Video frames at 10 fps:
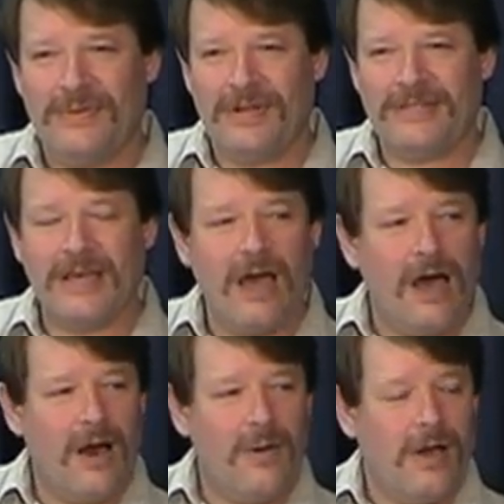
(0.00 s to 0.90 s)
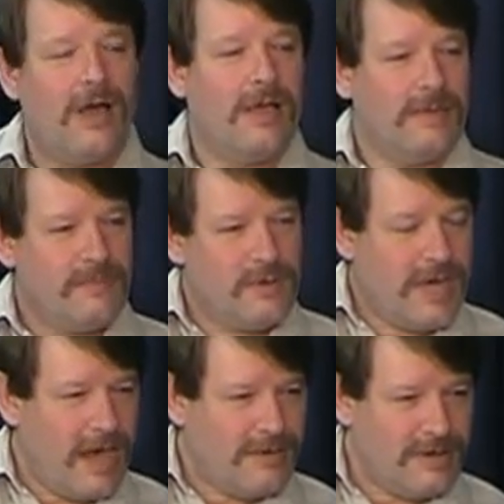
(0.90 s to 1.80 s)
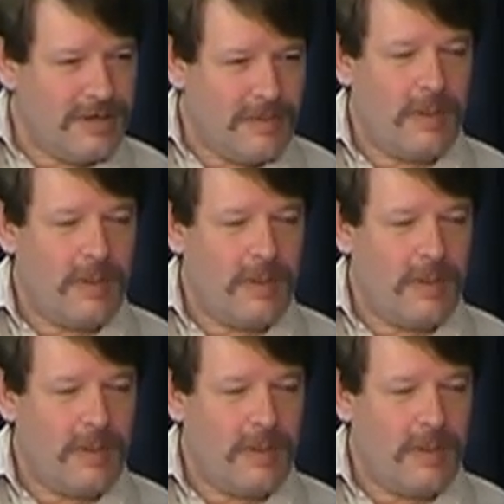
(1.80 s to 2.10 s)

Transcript: What is it? Oh, you can't drink.